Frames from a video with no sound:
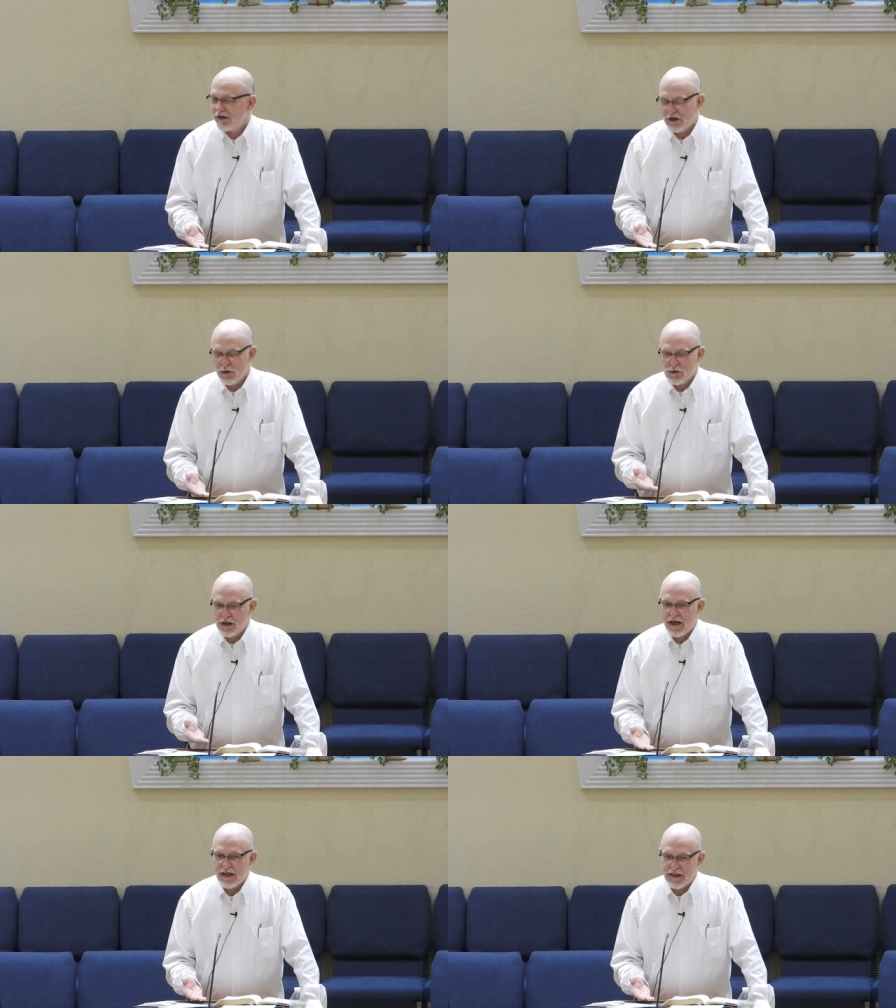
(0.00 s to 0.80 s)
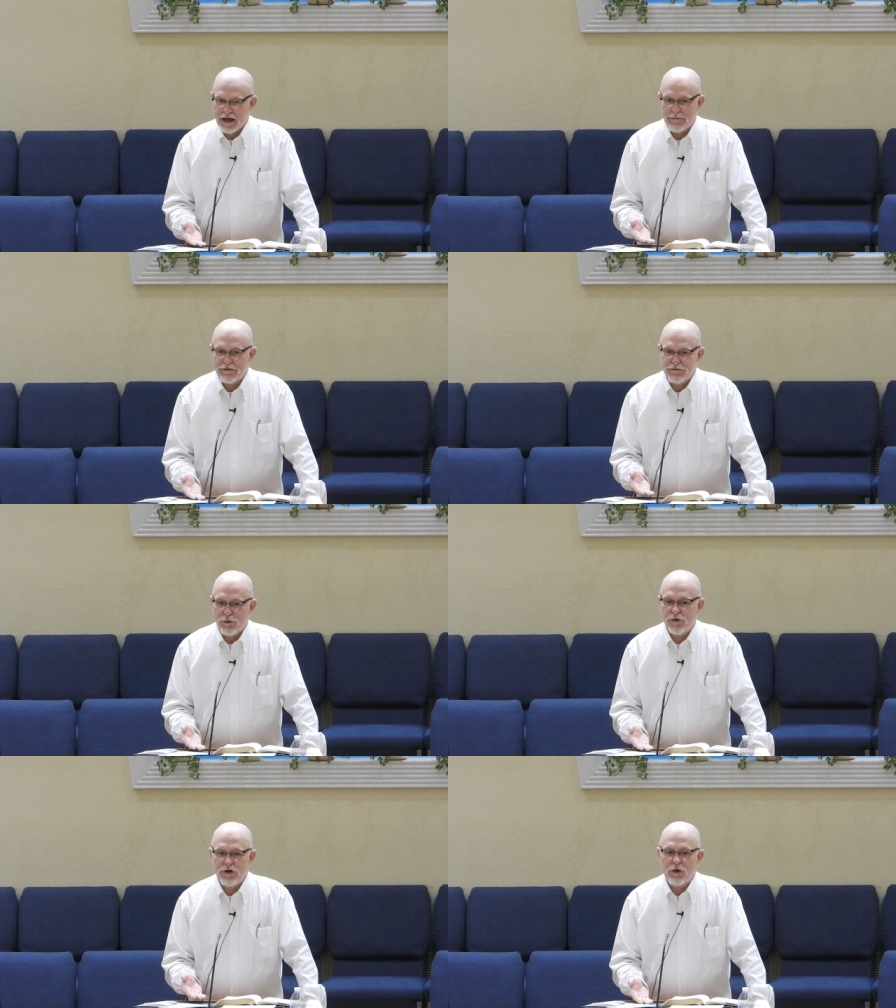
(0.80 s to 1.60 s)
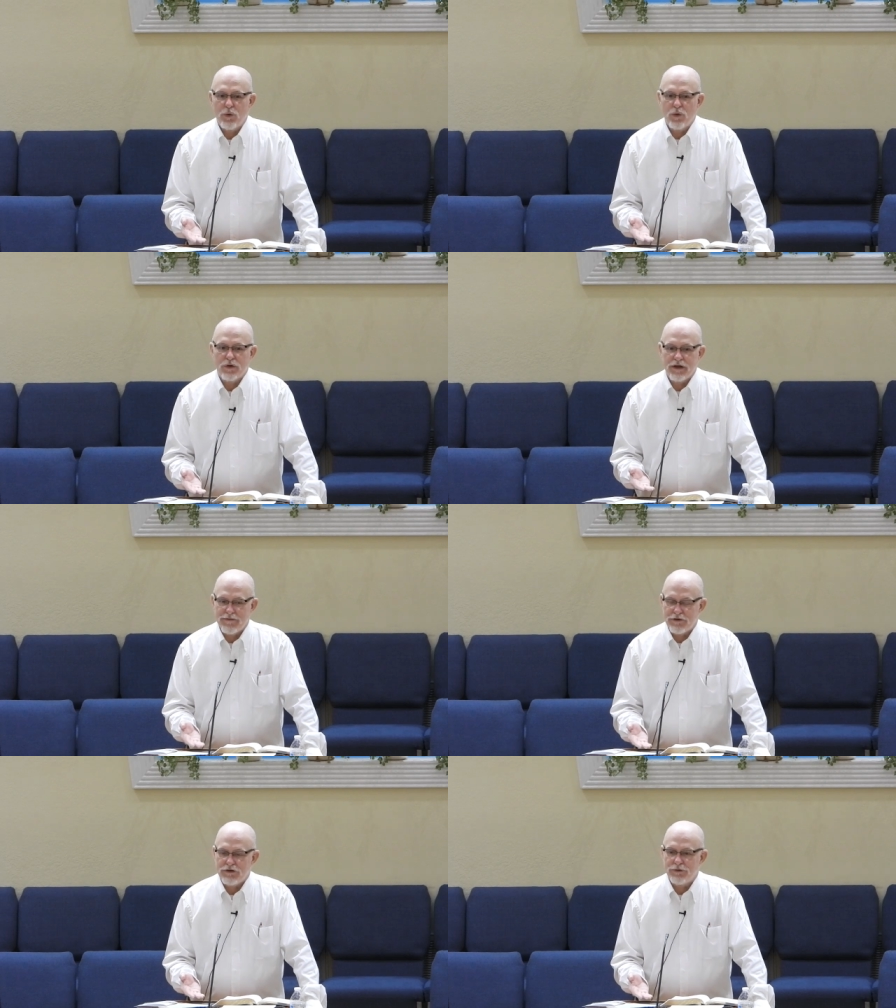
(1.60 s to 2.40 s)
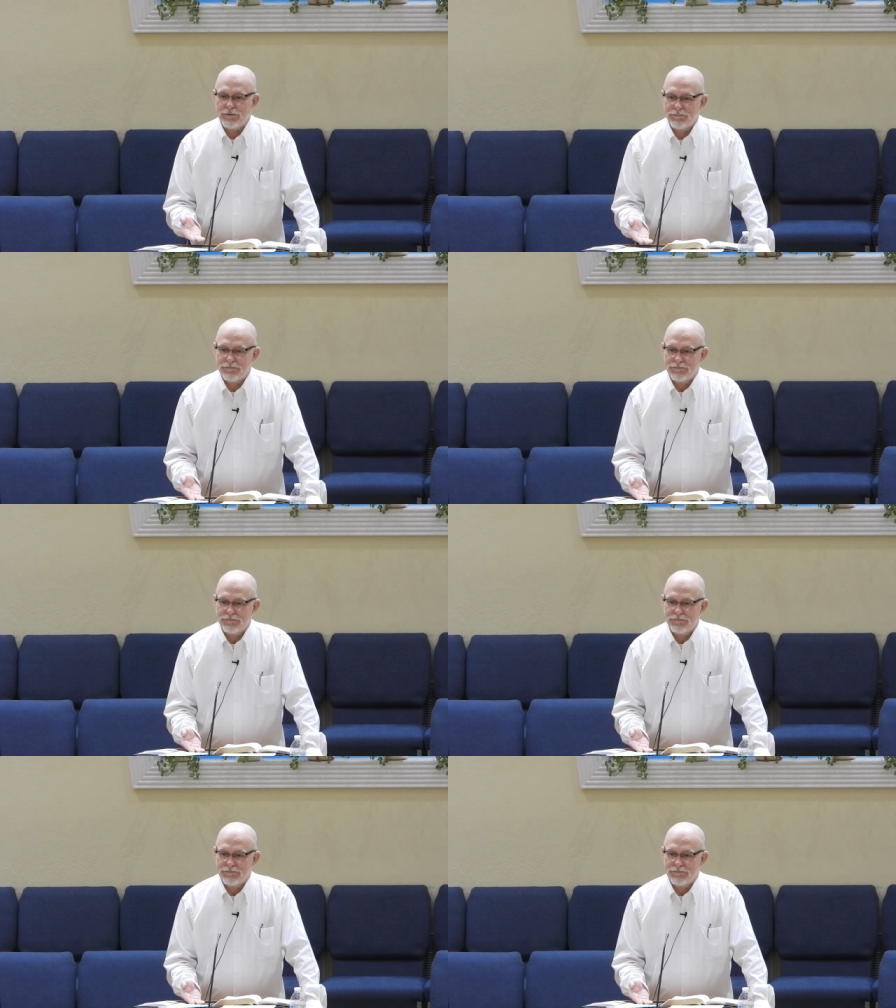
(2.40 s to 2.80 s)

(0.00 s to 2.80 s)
you lay that before the Lord. Give it to Him.